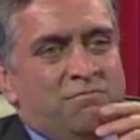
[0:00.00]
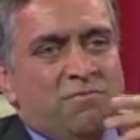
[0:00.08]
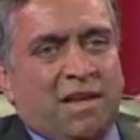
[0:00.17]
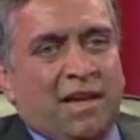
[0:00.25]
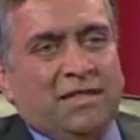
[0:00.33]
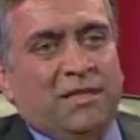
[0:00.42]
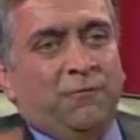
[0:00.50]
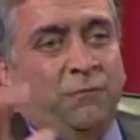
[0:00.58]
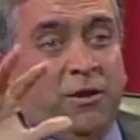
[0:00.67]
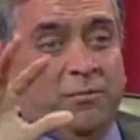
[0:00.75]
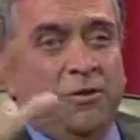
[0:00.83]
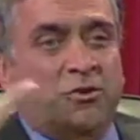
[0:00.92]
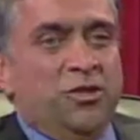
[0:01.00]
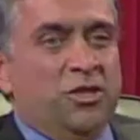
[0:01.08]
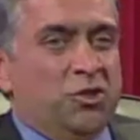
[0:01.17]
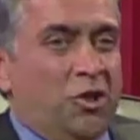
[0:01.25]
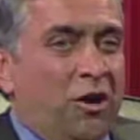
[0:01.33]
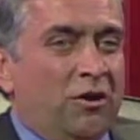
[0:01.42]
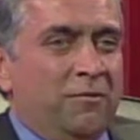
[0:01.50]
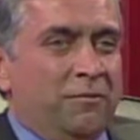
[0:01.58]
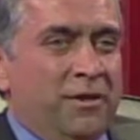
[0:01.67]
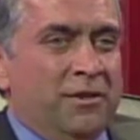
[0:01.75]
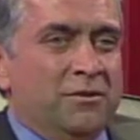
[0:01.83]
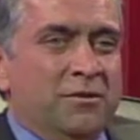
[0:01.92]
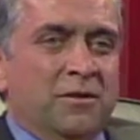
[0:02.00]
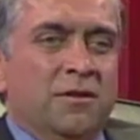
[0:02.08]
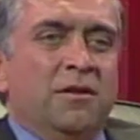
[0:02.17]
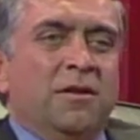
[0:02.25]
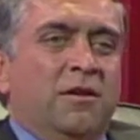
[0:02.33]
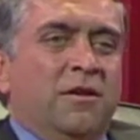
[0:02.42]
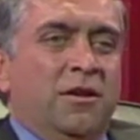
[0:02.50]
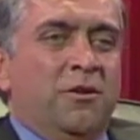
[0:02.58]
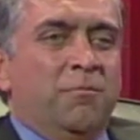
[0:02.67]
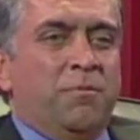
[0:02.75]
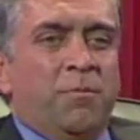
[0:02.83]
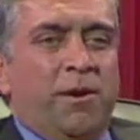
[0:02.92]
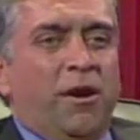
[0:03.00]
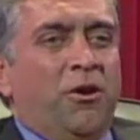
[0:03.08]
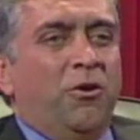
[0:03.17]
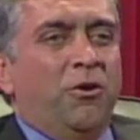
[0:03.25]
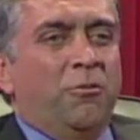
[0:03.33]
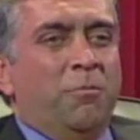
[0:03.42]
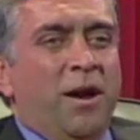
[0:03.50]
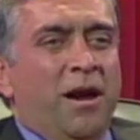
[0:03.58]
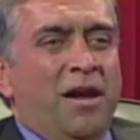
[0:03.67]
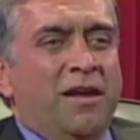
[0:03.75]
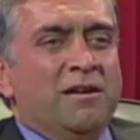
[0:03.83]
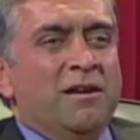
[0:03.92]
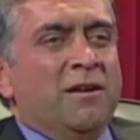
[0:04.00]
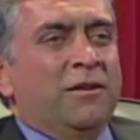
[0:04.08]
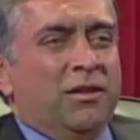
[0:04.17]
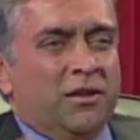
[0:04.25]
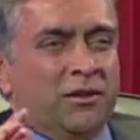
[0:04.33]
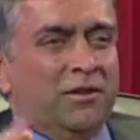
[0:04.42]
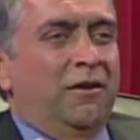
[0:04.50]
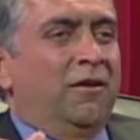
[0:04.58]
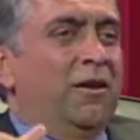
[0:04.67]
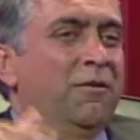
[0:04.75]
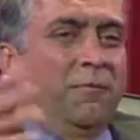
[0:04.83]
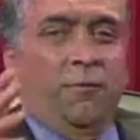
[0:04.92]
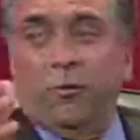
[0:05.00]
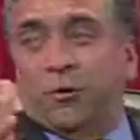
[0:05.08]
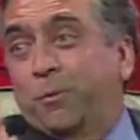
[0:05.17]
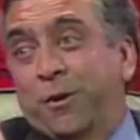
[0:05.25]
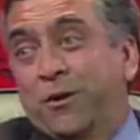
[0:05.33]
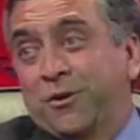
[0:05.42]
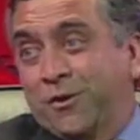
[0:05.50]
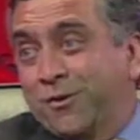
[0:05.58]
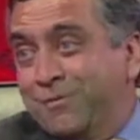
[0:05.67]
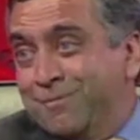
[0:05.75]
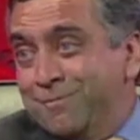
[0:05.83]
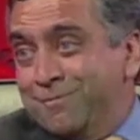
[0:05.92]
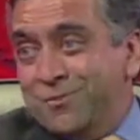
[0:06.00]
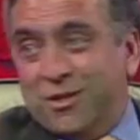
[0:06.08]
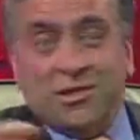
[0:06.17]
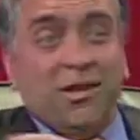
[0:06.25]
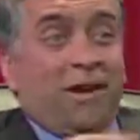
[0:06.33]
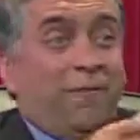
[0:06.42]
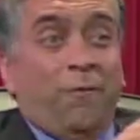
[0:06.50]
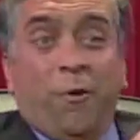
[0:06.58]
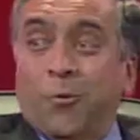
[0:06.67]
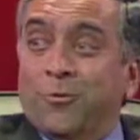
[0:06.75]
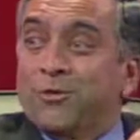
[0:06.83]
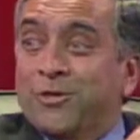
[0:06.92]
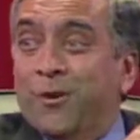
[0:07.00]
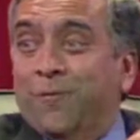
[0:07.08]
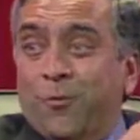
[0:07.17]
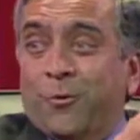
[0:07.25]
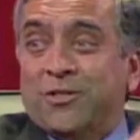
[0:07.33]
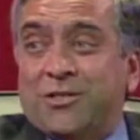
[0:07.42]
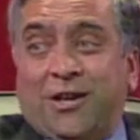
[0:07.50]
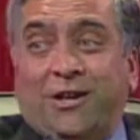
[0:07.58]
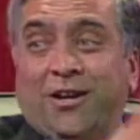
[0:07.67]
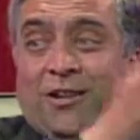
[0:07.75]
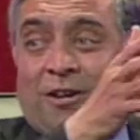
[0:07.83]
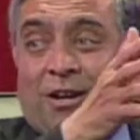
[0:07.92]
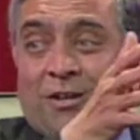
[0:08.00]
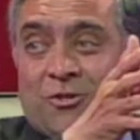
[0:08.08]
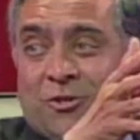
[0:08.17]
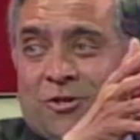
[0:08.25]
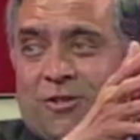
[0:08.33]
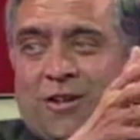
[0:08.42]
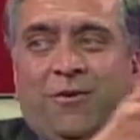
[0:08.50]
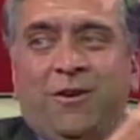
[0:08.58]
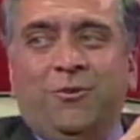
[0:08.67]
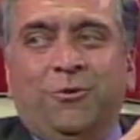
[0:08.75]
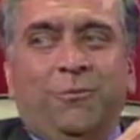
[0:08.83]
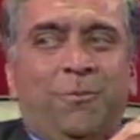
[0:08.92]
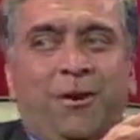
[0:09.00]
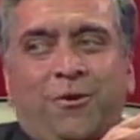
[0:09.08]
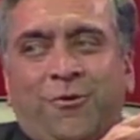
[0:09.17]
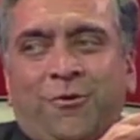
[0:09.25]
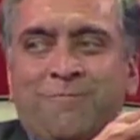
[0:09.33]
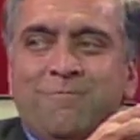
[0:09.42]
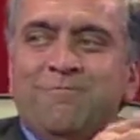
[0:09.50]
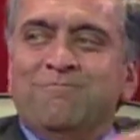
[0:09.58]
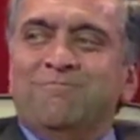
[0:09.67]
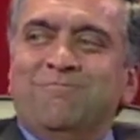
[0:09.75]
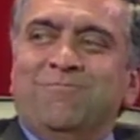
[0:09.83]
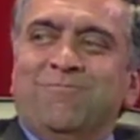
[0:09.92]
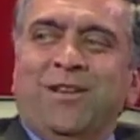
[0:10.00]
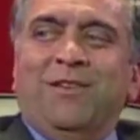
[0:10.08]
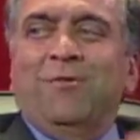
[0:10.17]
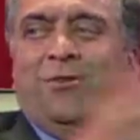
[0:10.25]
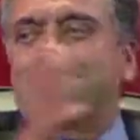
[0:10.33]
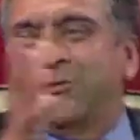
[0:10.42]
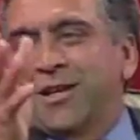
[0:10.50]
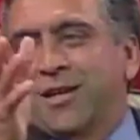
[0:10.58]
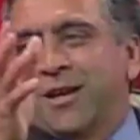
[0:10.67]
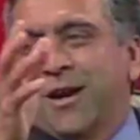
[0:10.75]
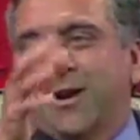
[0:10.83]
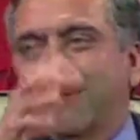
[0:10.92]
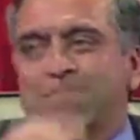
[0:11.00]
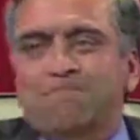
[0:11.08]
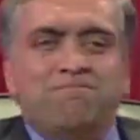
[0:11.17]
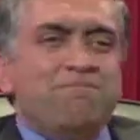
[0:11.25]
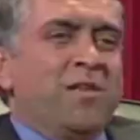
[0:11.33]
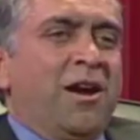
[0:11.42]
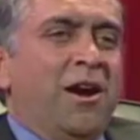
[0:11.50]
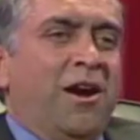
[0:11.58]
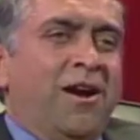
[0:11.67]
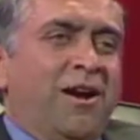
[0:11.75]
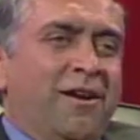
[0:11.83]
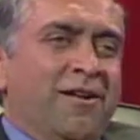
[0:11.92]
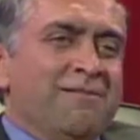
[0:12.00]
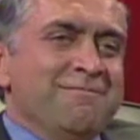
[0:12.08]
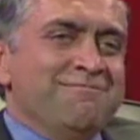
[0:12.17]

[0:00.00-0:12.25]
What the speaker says: except for emerging geographies, people are not going to buy third and fourth printer. Just like phones, phones started in the kitchen, they went to the bedroom, then went to the car,